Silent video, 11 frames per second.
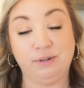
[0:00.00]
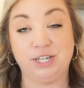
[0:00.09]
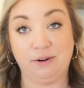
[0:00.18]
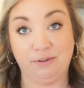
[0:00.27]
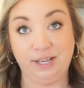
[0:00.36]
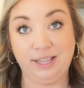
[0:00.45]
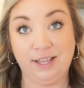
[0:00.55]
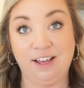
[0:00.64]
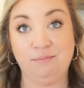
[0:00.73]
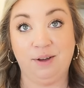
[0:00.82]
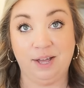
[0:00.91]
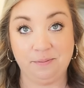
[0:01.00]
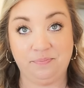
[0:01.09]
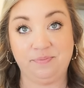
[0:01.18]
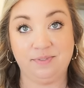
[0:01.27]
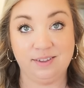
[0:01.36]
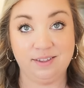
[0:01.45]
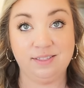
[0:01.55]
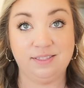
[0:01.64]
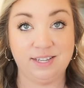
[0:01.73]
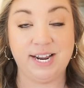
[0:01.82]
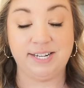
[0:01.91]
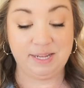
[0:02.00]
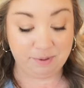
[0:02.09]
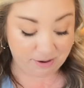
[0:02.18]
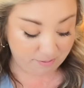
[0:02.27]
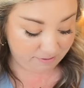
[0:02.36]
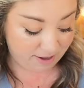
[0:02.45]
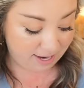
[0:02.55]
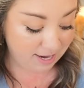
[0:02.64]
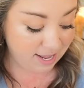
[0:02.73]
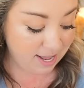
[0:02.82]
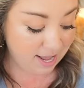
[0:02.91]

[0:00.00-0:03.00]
which I really love, but the Daisy brand will be fine.